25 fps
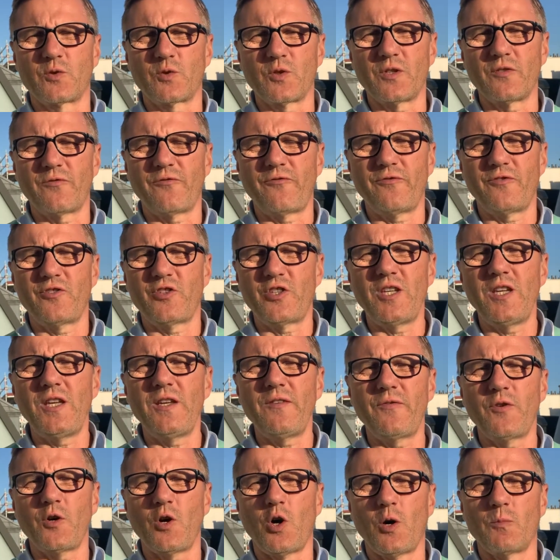to
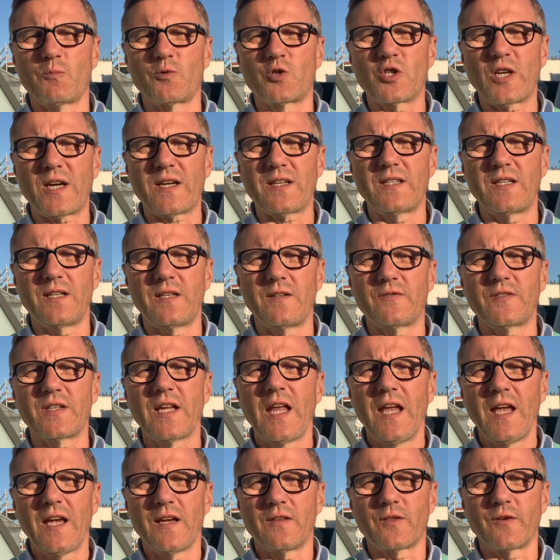achieve your objectives
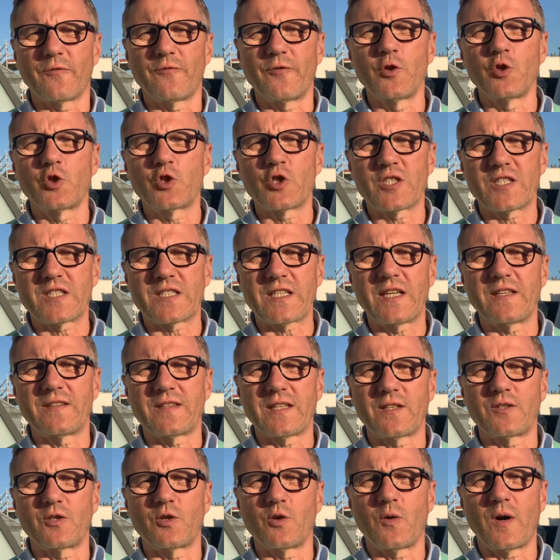and the future state
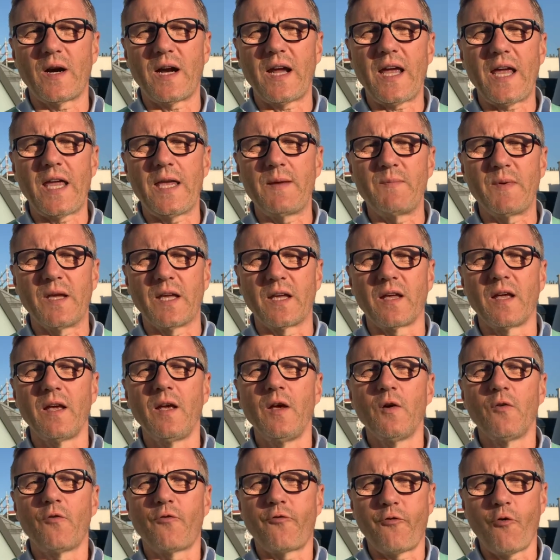that you are aiming
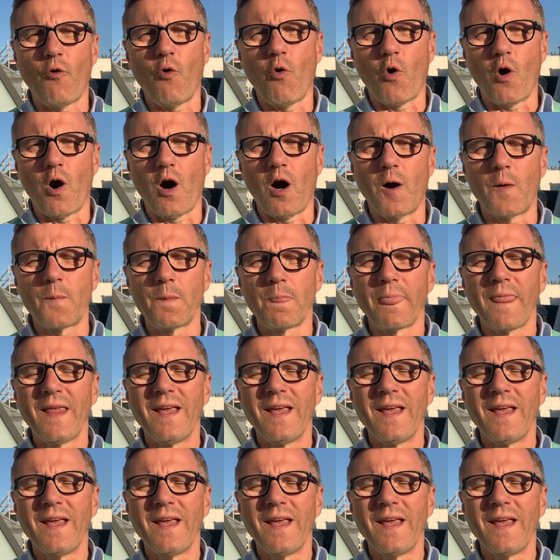for.